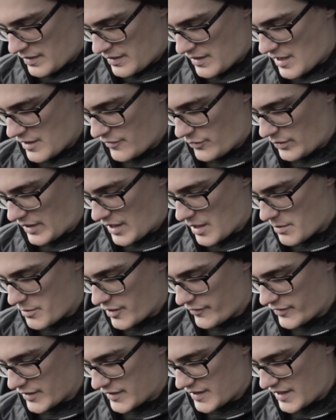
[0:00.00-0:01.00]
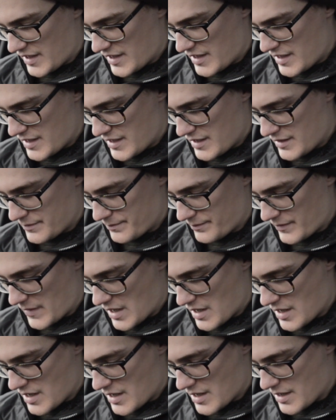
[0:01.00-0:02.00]
Then if we come over to here,
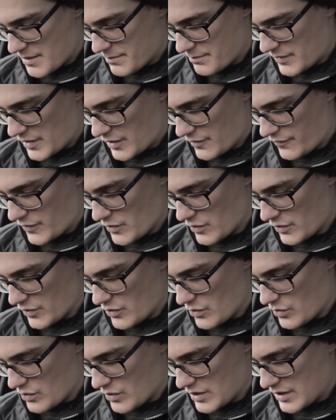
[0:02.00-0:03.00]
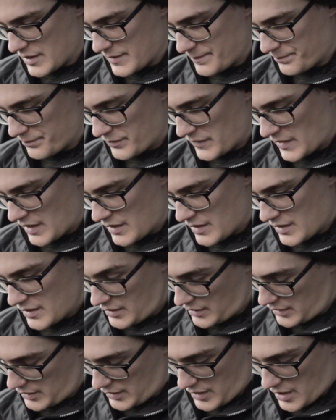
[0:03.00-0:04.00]
you've got your
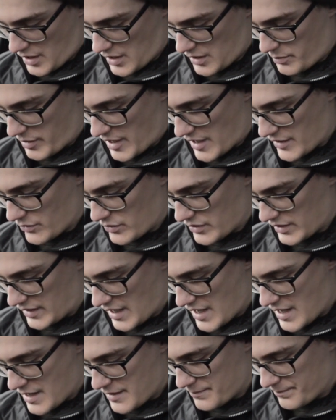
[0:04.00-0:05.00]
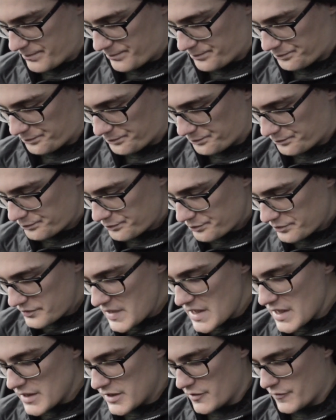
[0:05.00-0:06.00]
color panel again.
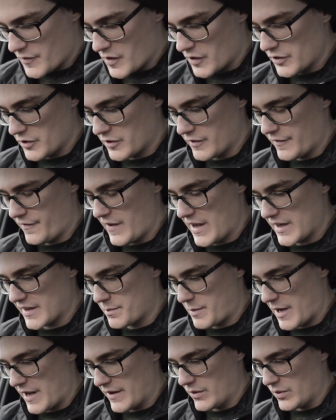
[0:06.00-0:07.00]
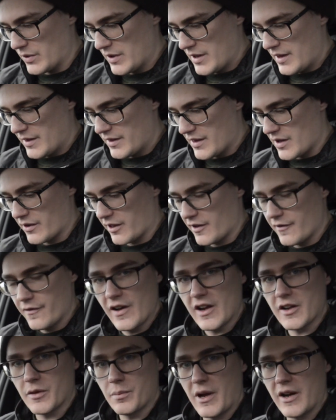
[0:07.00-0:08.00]
You've got your effects panel. Now the
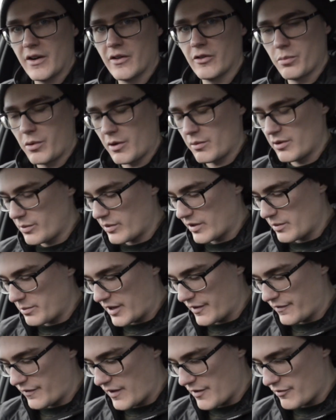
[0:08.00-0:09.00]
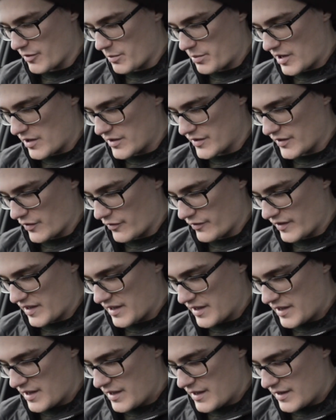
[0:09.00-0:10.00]
effects panel is probably one of my favorite parts of it.
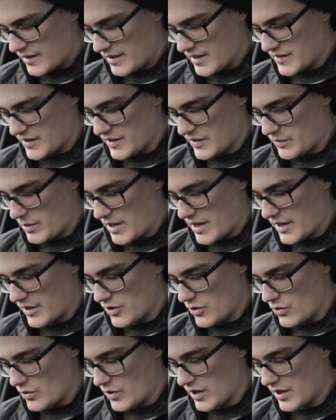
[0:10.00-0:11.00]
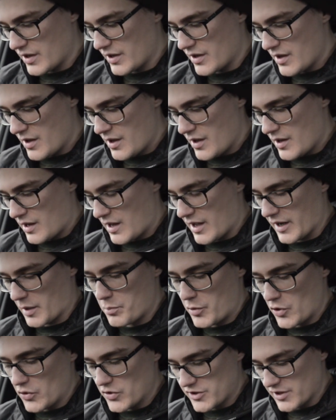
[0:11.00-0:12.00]
This is where you can like
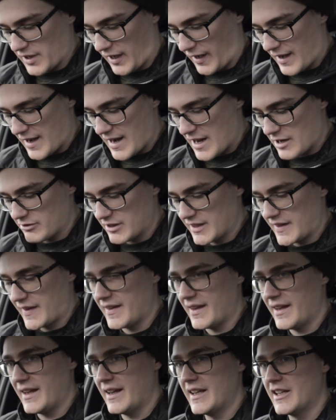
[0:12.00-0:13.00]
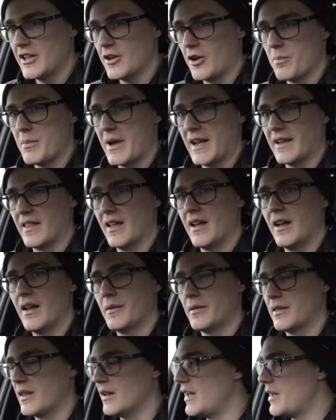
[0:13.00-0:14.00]
boost your clarity. You can make
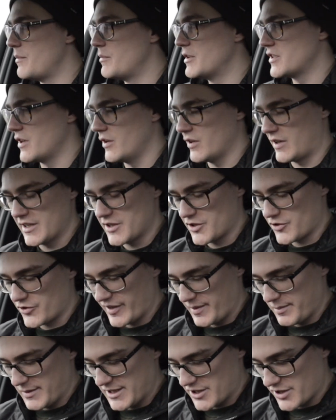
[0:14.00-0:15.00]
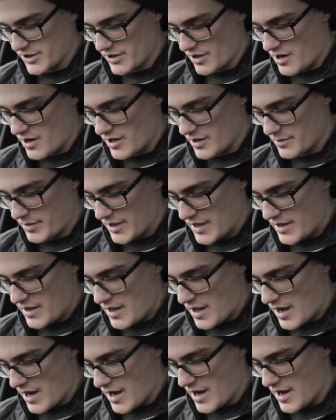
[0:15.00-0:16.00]
the image look extremely sharp.
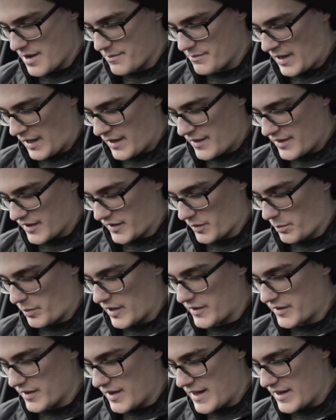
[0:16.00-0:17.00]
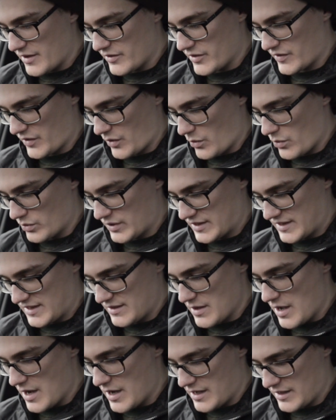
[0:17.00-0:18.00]
There's a button here as
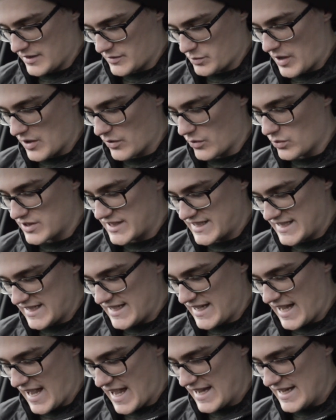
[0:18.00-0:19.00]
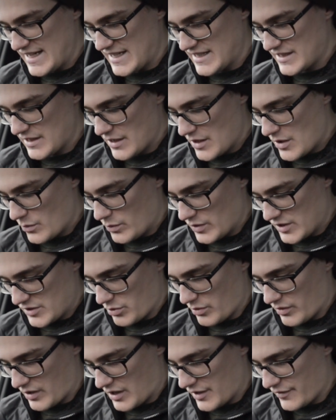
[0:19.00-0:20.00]
well called dehaze, which
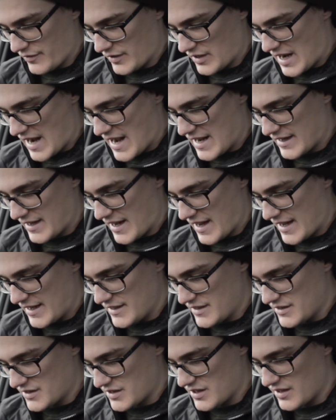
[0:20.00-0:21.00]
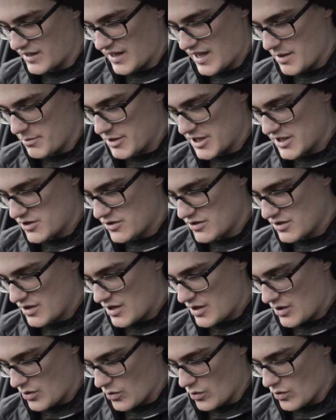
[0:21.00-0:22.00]
will either add haze to the image
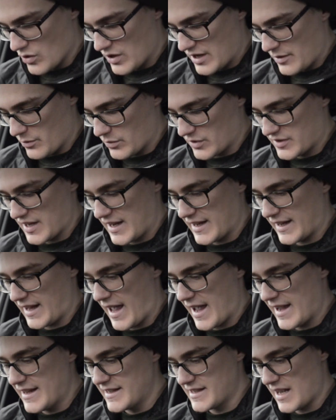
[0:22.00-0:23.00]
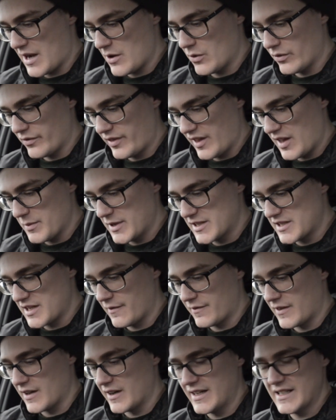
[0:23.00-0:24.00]
or it will take haze out of the image.
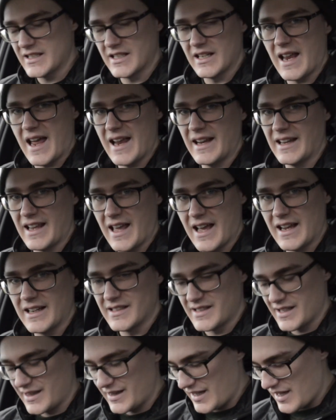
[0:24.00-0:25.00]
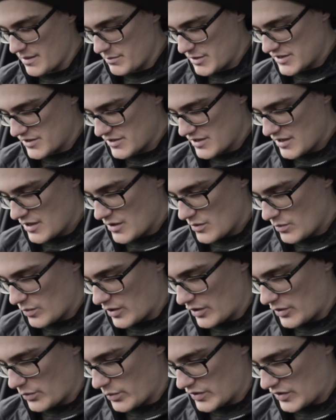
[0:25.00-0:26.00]
If there isn't any haze in the image,
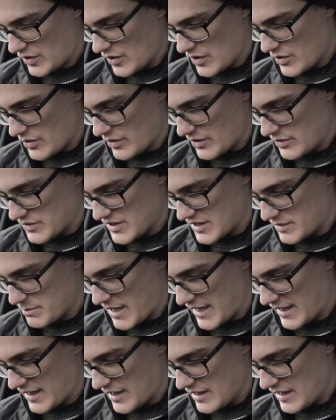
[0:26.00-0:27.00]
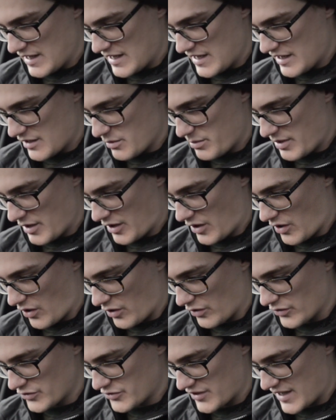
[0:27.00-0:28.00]
what it would do, it would just make it a little bit
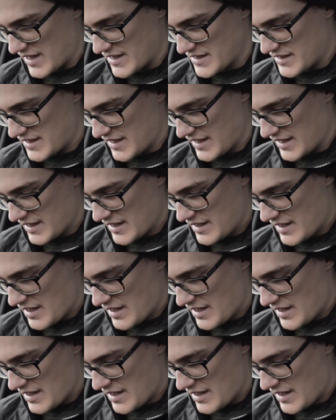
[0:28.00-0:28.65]
contrasty.